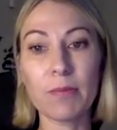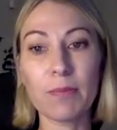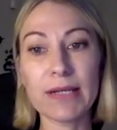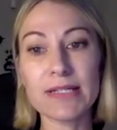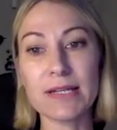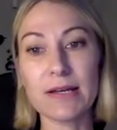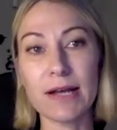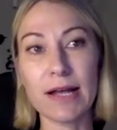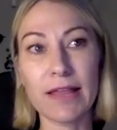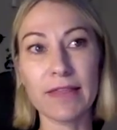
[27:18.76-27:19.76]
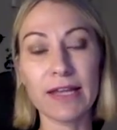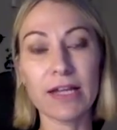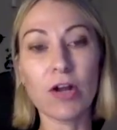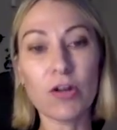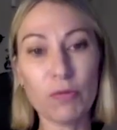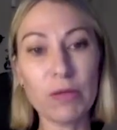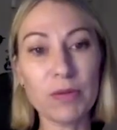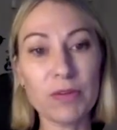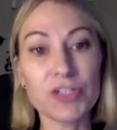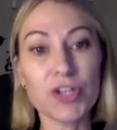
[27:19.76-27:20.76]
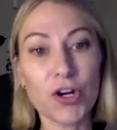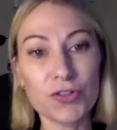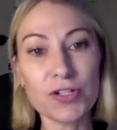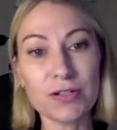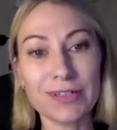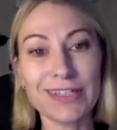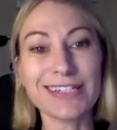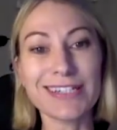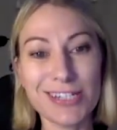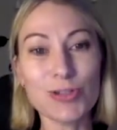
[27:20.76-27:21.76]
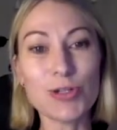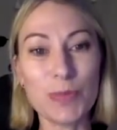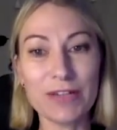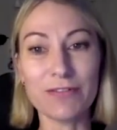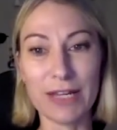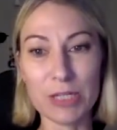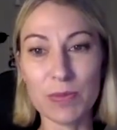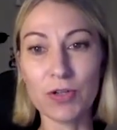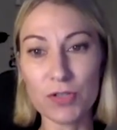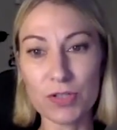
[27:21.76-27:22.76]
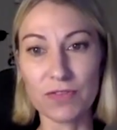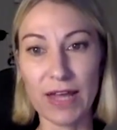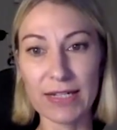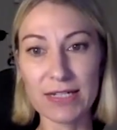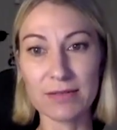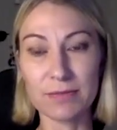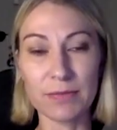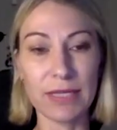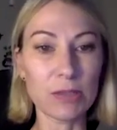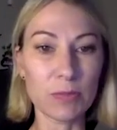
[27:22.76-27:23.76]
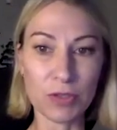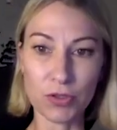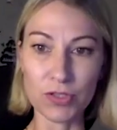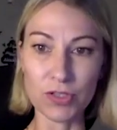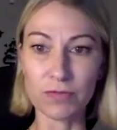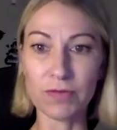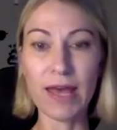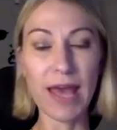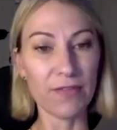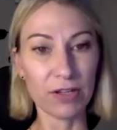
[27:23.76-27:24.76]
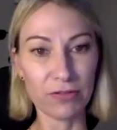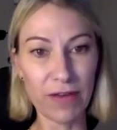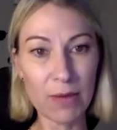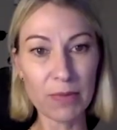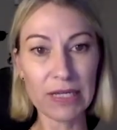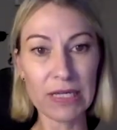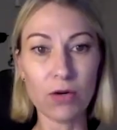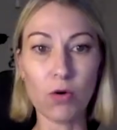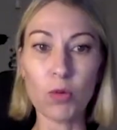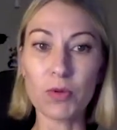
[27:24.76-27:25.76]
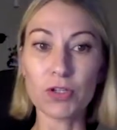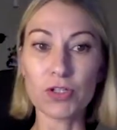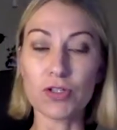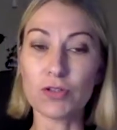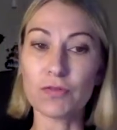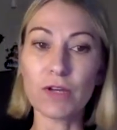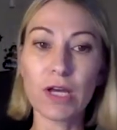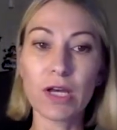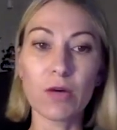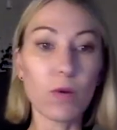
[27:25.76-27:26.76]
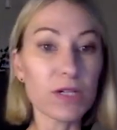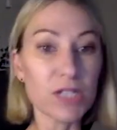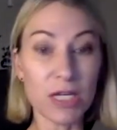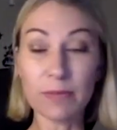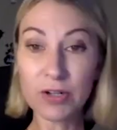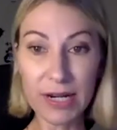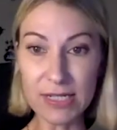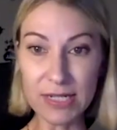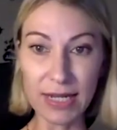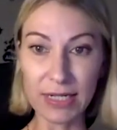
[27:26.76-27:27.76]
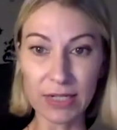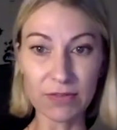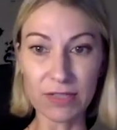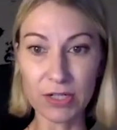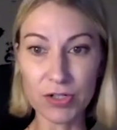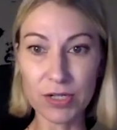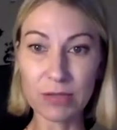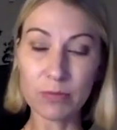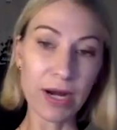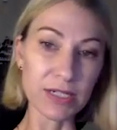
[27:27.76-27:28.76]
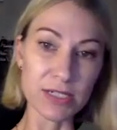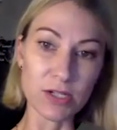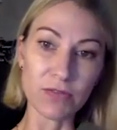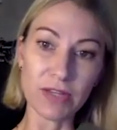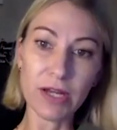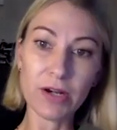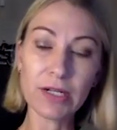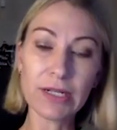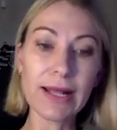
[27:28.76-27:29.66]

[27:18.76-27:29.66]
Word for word: but uh, there are a lot of people that don't continue to be a vet because of that, either mm. because mm-hmm. of having a family or because you want to immigrate and leave the country and practice over there.